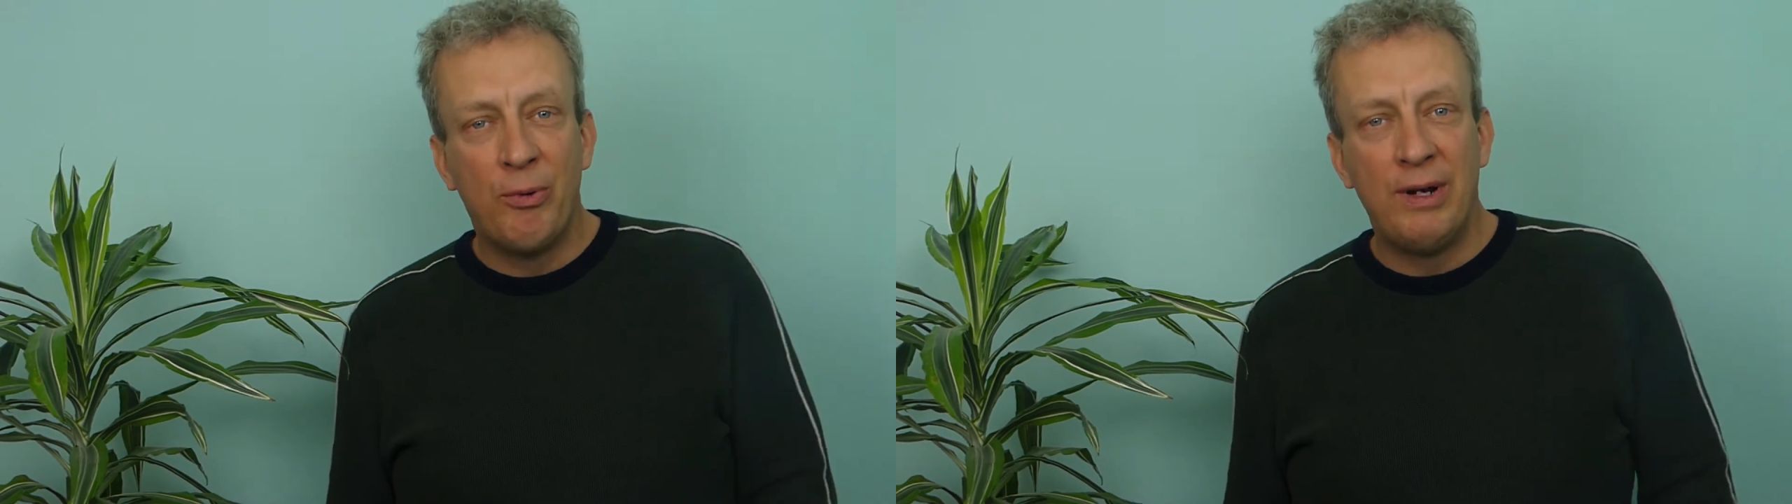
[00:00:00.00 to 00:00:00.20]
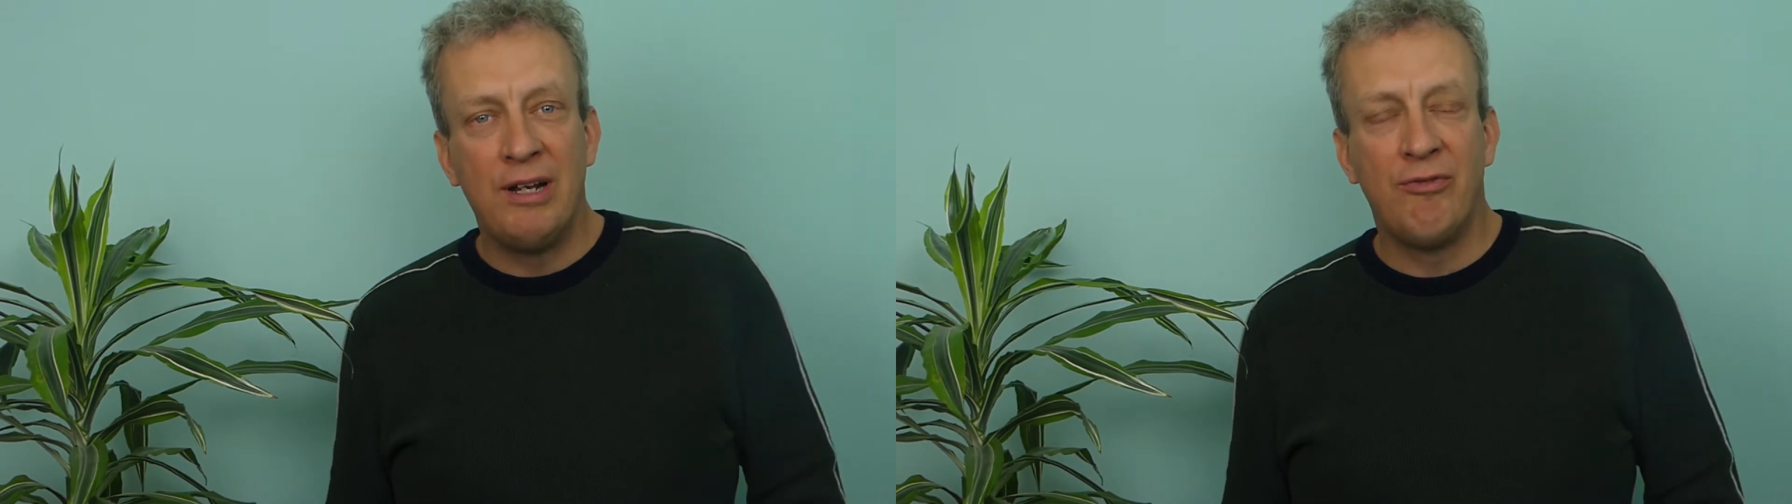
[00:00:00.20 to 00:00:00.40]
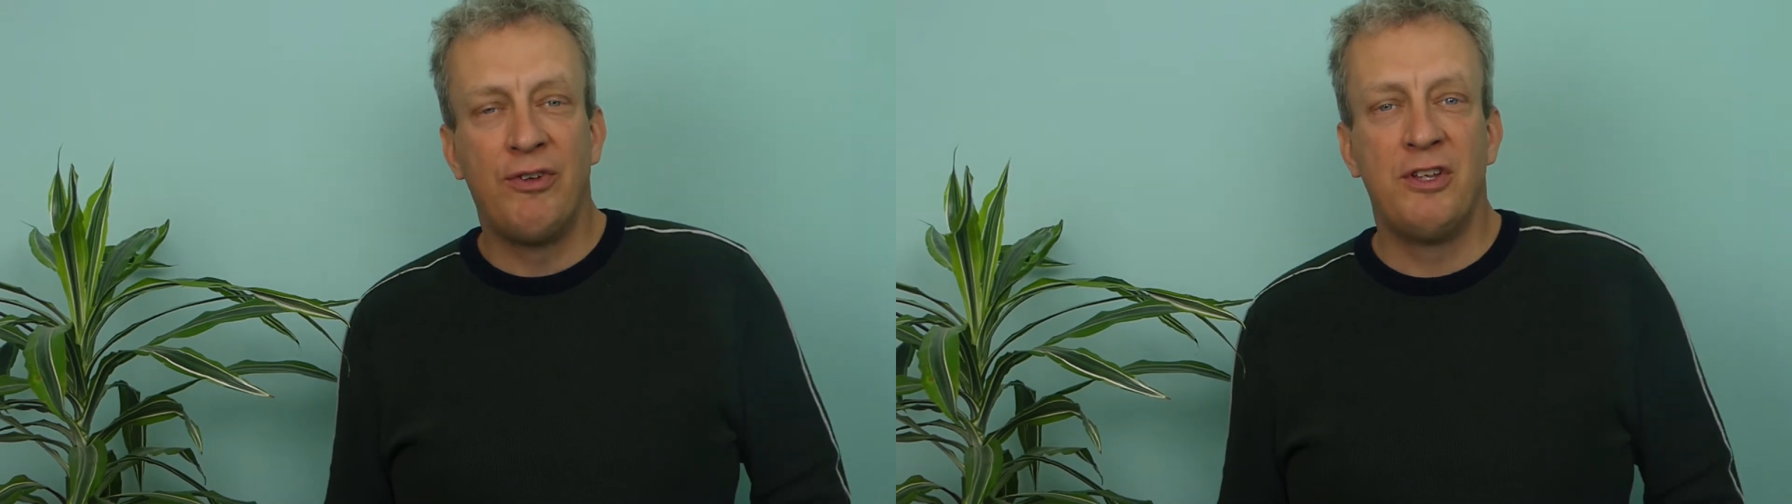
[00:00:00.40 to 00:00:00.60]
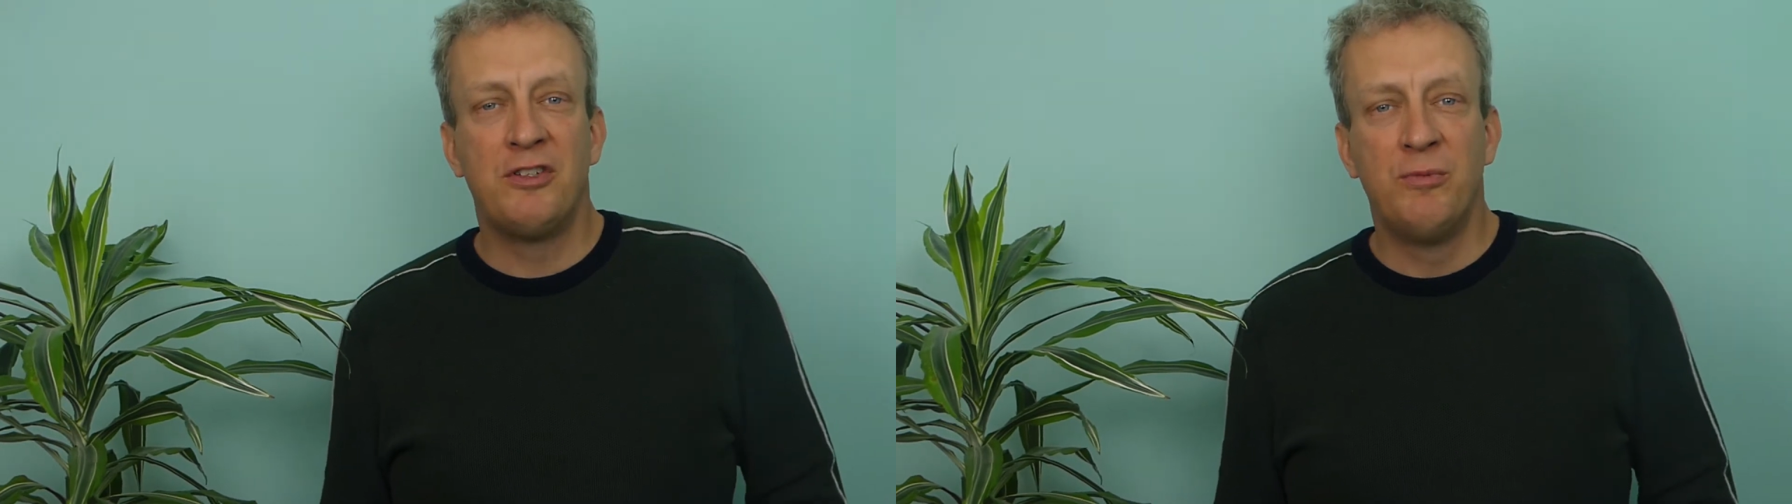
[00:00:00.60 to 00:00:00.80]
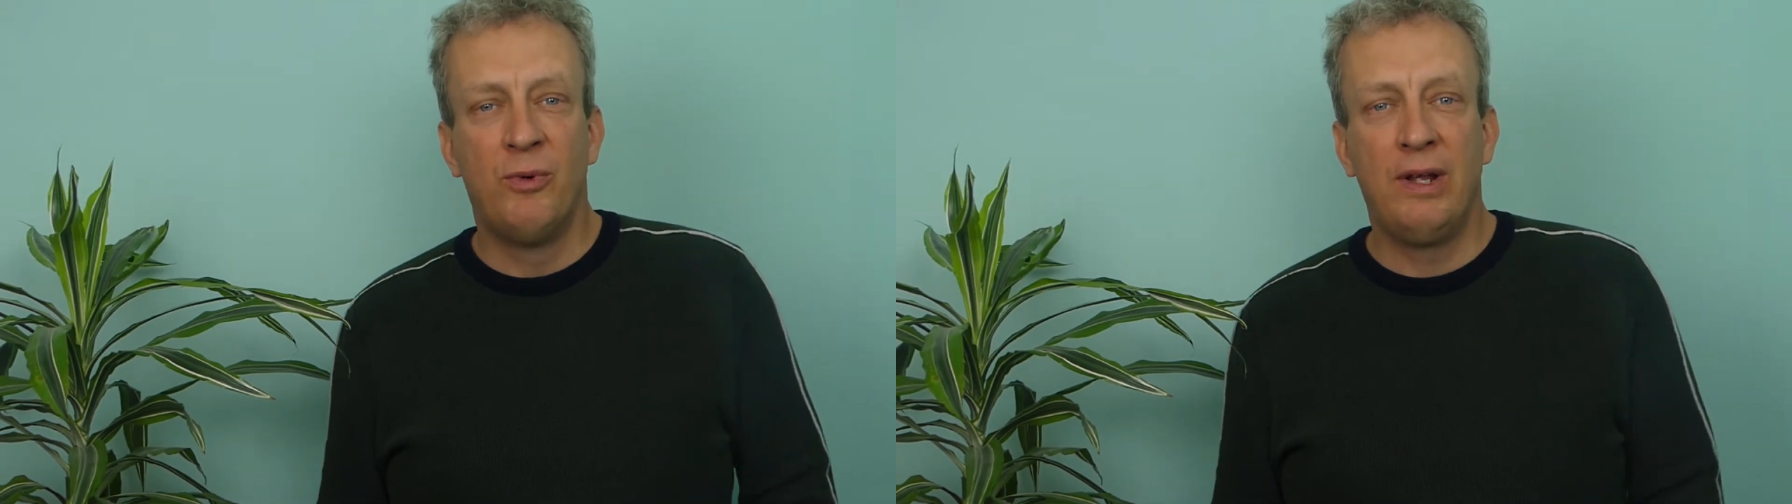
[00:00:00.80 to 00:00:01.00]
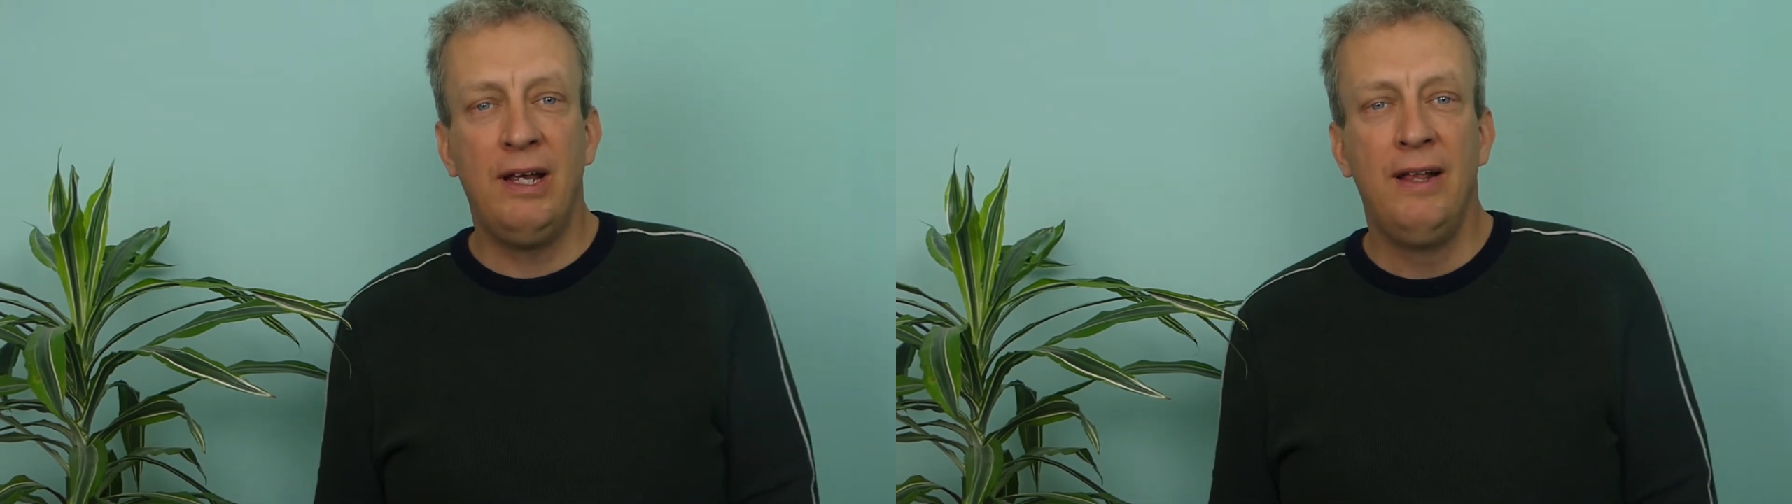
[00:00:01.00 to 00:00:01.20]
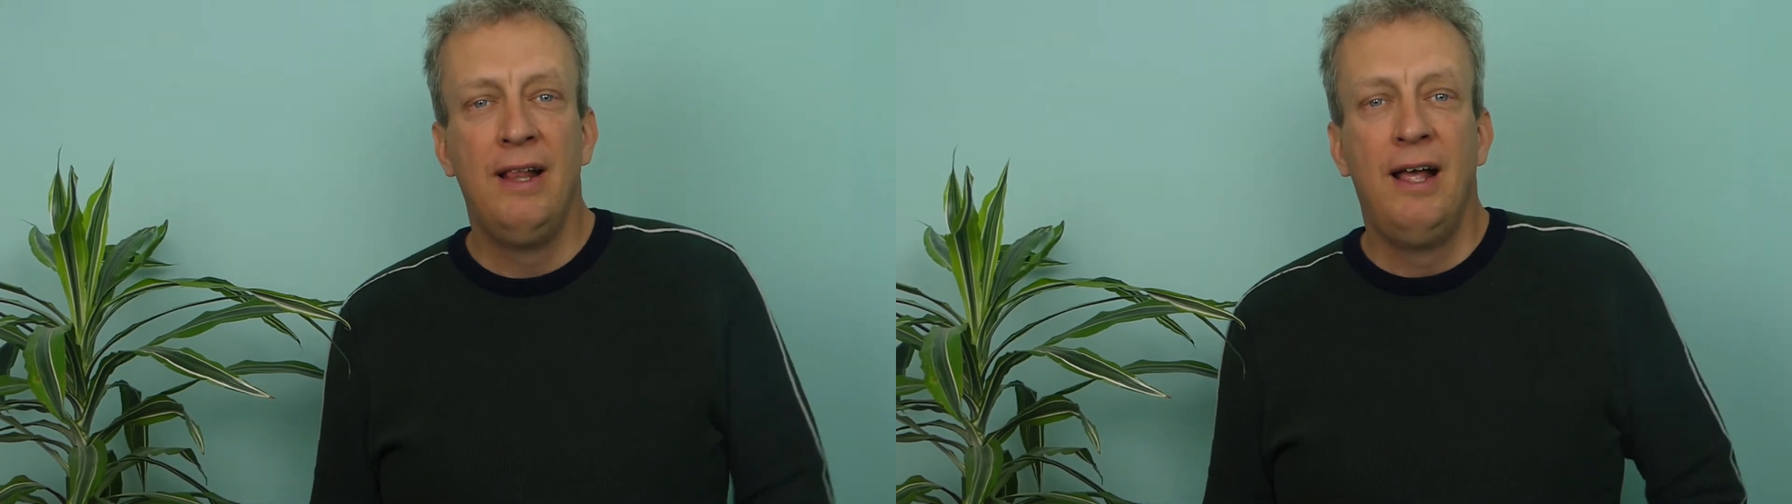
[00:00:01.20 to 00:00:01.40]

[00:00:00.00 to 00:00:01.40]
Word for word: reading for this morning,